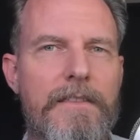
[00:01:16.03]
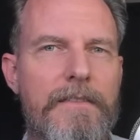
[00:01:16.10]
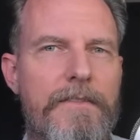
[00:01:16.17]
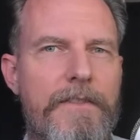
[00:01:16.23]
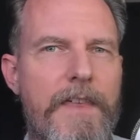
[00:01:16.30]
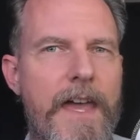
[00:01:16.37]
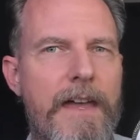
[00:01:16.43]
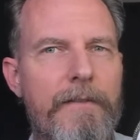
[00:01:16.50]

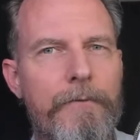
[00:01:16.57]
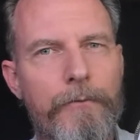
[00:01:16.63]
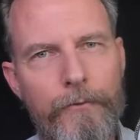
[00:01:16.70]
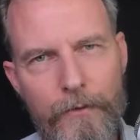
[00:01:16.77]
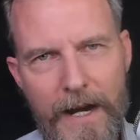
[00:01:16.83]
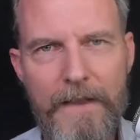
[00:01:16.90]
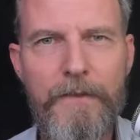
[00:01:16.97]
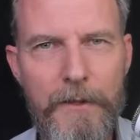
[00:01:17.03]
they have
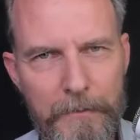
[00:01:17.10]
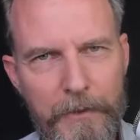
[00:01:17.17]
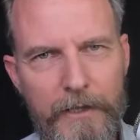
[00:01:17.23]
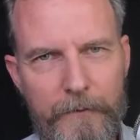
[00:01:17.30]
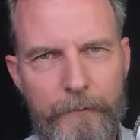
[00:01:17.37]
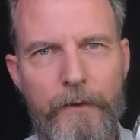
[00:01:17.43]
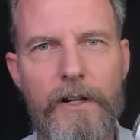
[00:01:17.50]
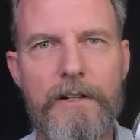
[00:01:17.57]
read the
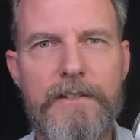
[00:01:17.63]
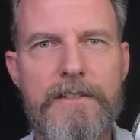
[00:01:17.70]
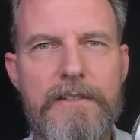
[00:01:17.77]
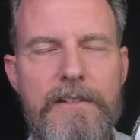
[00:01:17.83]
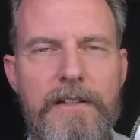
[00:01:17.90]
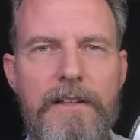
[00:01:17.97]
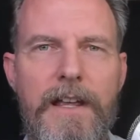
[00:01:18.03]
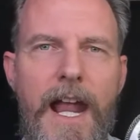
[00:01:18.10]
book
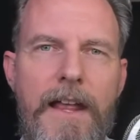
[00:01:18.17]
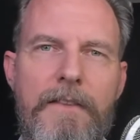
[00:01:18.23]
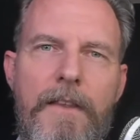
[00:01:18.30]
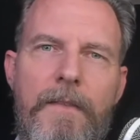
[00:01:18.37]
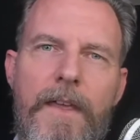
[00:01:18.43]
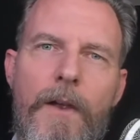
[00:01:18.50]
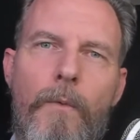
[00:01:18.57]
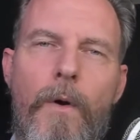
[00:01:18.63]
first, and
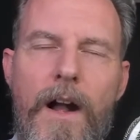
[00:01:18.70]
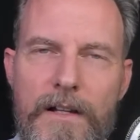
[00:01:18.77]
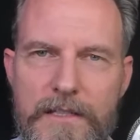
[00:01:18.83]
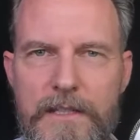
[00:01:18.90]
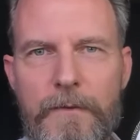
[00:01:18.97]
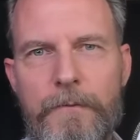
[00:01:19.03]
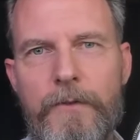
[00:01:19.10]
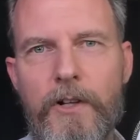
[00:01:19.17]
then they
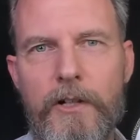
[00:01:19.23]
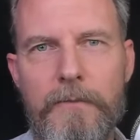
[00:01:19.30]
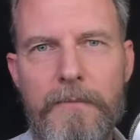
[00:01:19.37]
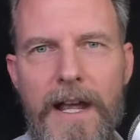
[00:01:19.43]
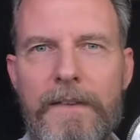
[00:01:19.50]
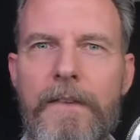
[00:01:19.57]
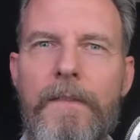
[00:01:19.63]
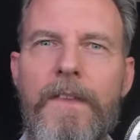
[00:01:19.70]
watch the
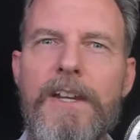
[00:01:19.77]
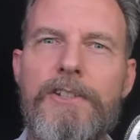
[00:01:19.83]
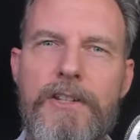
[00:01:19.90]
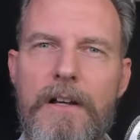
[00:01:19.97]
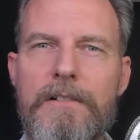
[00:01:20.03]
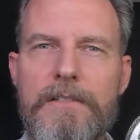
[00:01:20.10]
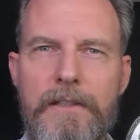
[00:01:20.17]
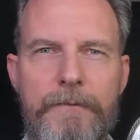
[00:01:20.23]
film, and then they
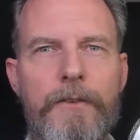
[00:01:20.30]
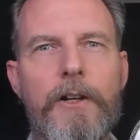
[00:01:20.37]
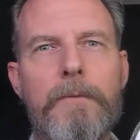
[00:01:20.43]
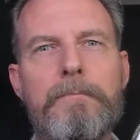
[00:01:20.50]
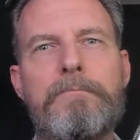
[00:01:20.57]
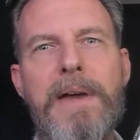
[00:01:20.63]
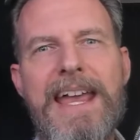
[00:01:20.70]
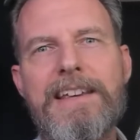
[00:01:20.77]
judge the
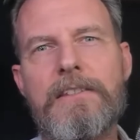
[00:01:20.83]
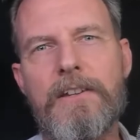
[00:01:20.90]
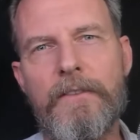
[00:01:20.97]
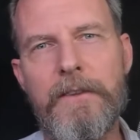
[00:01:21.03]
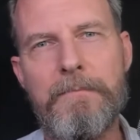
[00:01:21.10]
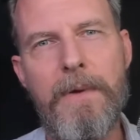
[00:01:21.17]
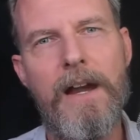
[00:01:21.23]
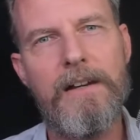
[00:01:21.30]
film based
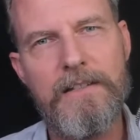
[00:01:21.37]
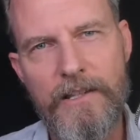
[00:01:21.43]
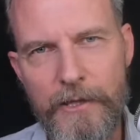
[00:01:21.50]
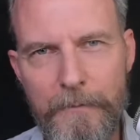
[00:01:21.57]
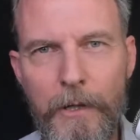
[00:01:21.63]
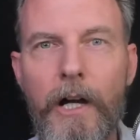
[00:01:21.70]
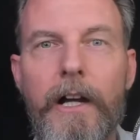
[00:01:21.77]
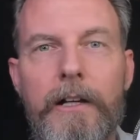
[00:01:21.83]
on the merits of
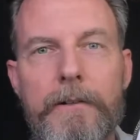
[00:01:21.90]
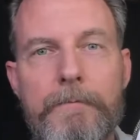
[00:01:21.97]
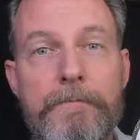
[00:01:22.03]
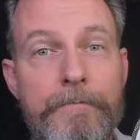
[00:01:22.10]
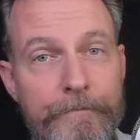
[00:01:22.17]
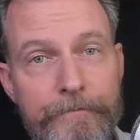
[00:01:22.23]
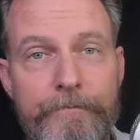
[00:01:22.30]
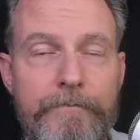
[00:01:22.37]
the book.
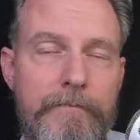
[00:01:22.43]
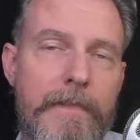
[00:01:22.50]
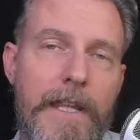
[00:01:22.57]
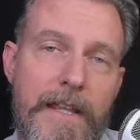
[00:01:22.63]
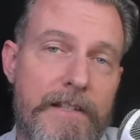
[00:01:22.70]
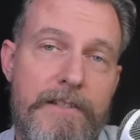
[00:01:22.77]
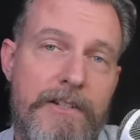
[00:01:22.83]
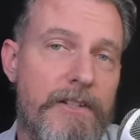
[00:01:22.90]

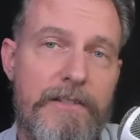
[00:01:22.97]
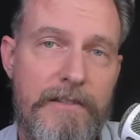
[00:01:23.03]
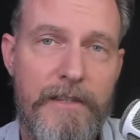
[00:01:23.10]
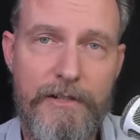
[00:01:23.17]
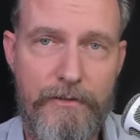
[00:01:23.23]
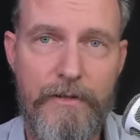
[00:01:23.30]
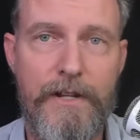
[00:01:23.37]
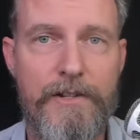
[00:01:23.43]
That's just
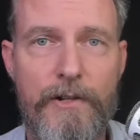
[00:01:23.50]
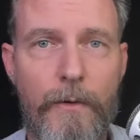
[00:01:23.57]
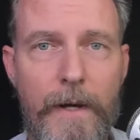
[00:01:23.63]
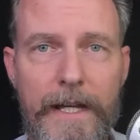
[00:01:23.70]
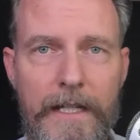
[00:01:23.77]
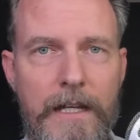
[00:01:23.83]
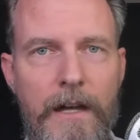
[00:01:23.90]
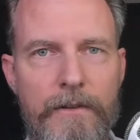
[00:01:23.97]
the traditional
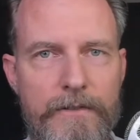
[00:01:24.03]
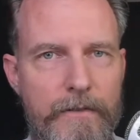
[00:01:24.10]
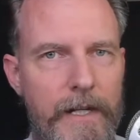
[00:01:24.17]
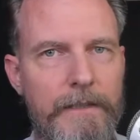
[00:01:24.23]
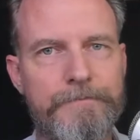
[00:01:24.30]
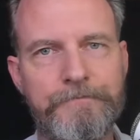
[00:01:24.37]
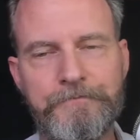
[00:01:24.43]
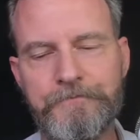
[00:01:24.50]
way it goes,
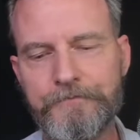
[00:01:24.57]
right?